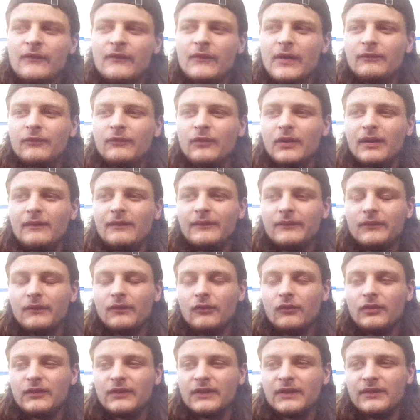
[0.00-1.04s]

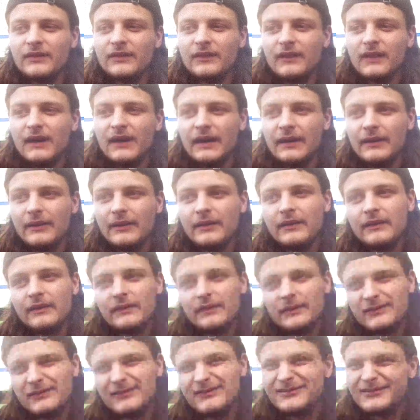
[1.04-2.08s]
I've looked into that.
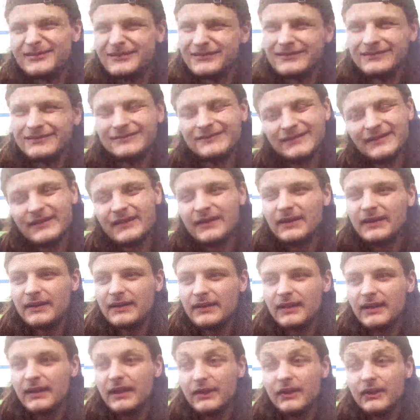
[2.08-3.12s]

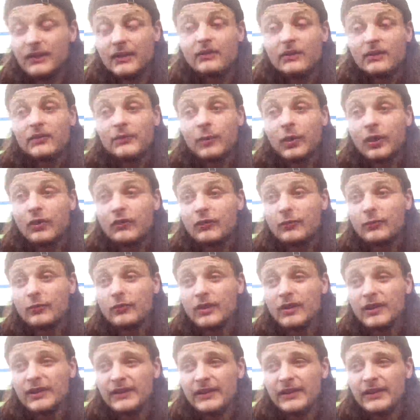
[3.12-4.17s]
It's
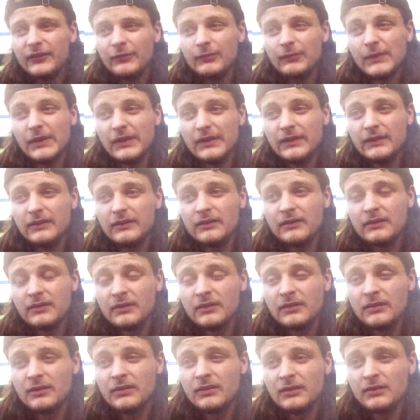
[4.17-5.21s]
possible, I guess, man.
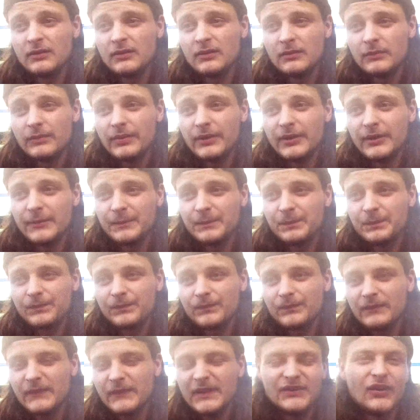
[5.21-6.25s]
But
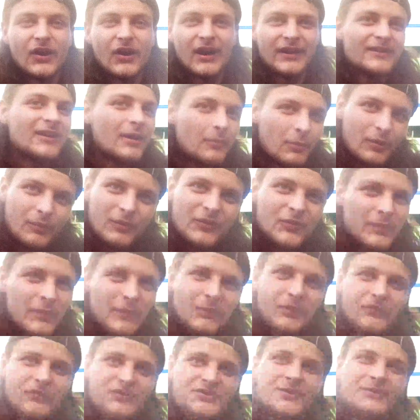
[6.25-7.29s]
he died. Come on, let's be
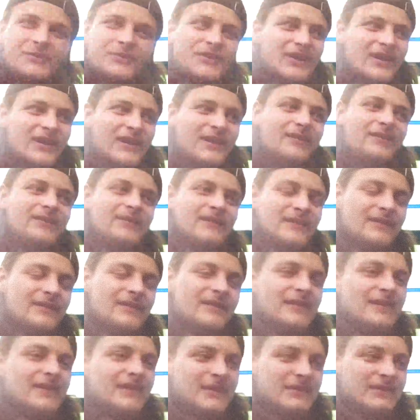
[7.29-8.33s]
real. Jim died.
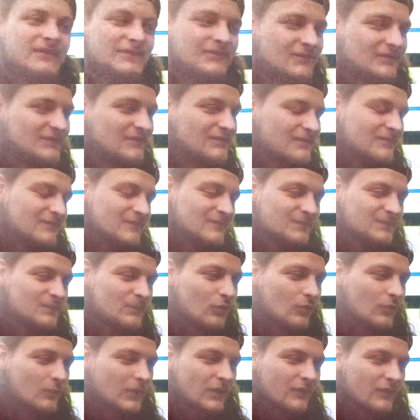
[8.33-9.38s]

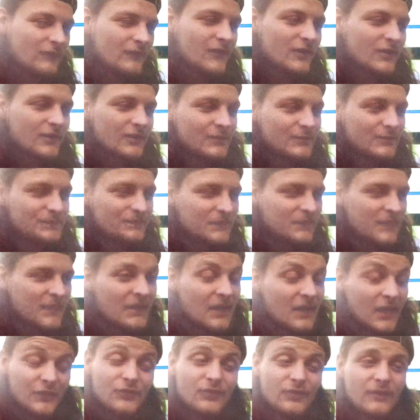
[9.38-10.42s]
Poor motherfucker.
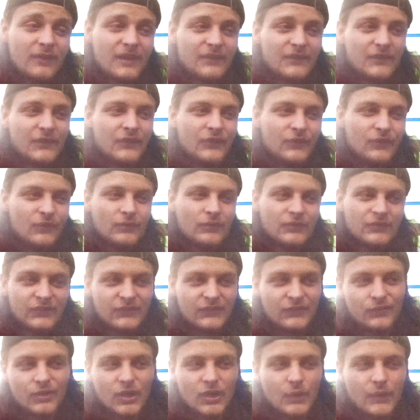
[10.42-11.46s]
I do like that the Doors are
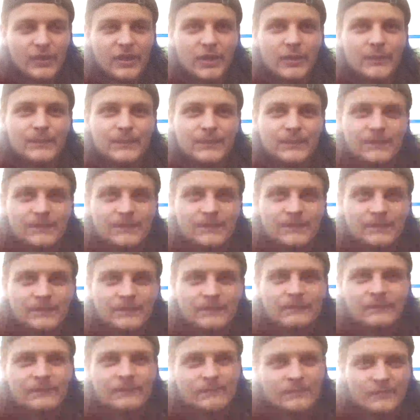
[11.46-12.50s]
still going up
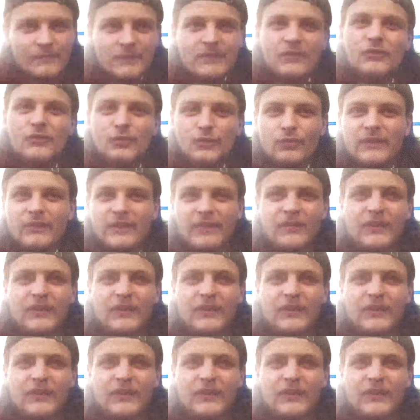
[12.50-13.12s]
and doing their